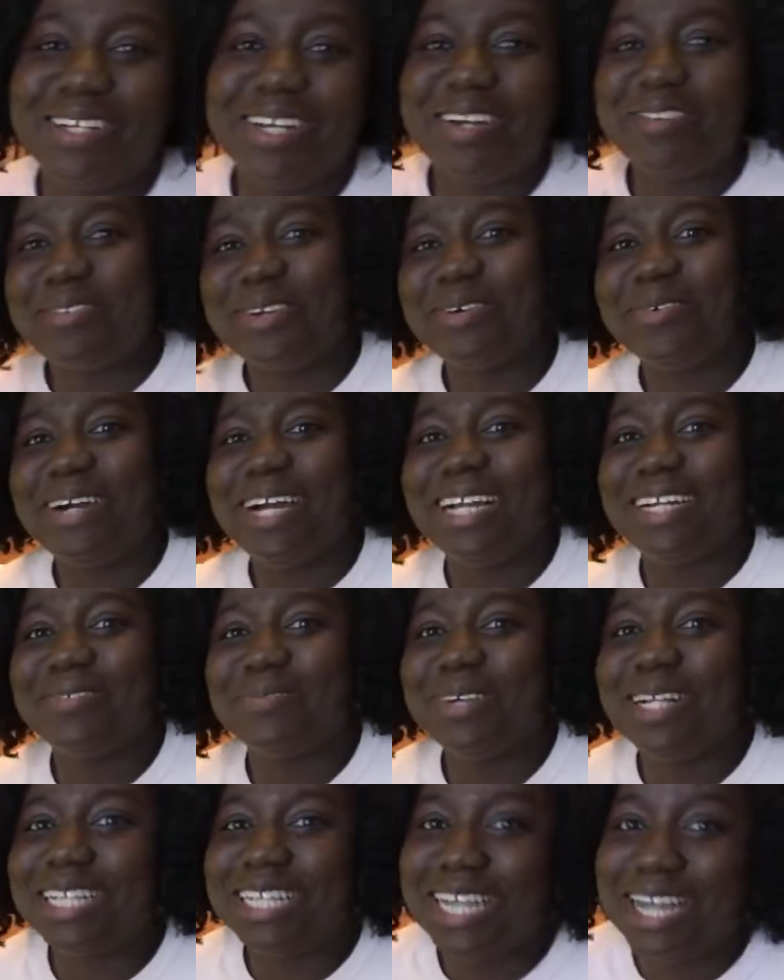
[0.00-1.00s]
everyone,
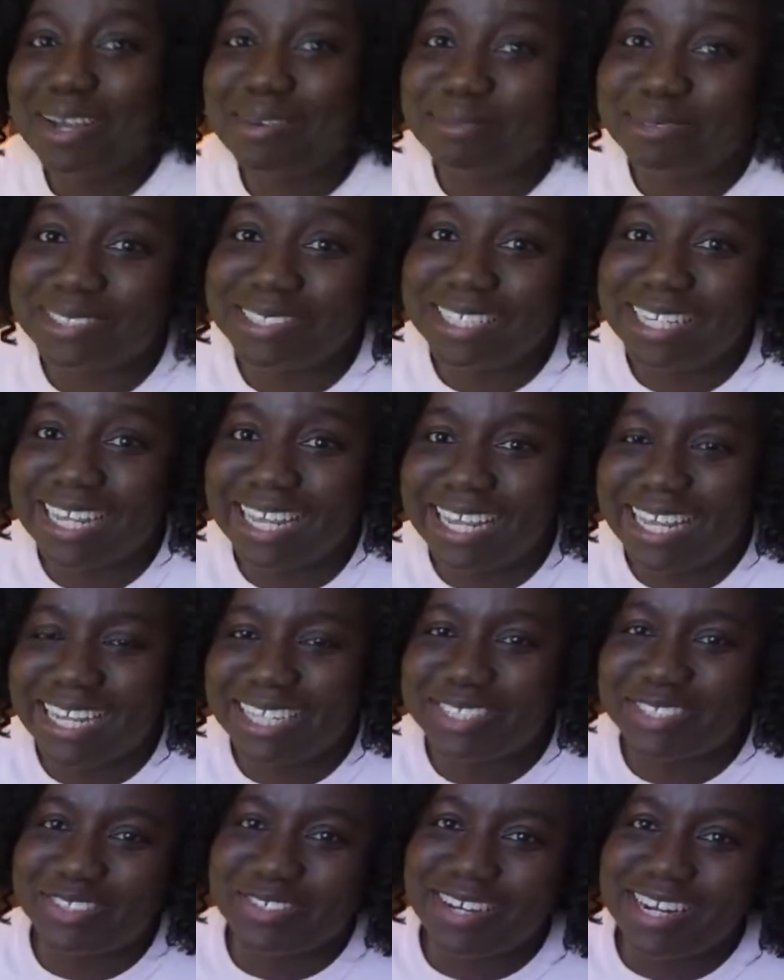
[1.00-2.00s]
welcome to Liquor
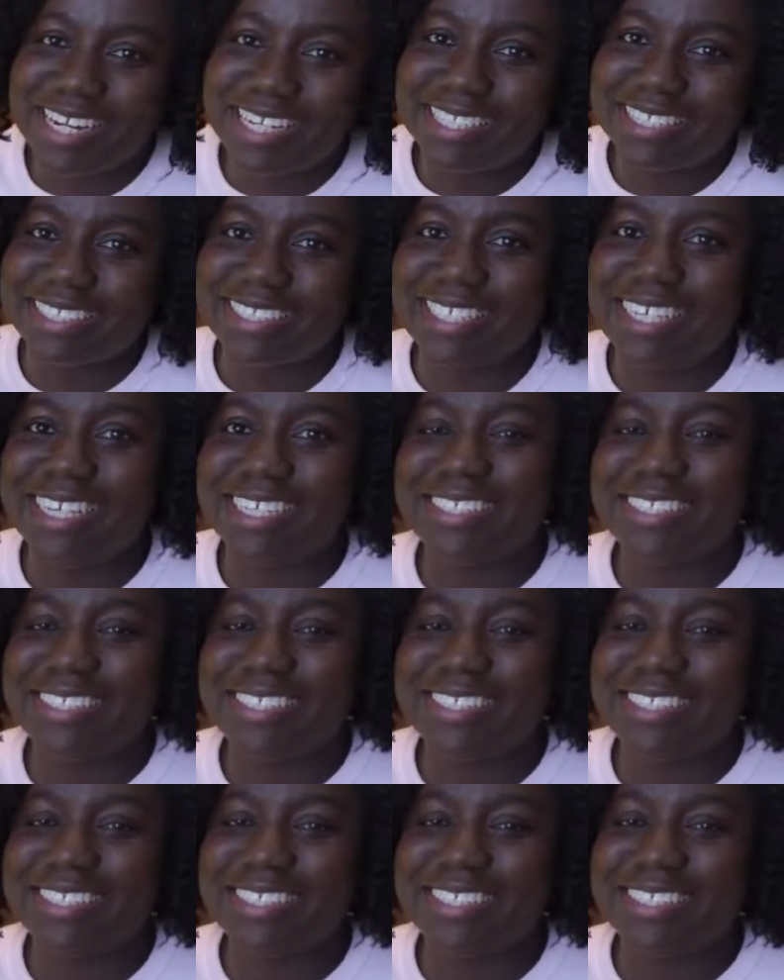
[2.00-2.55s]
Treats.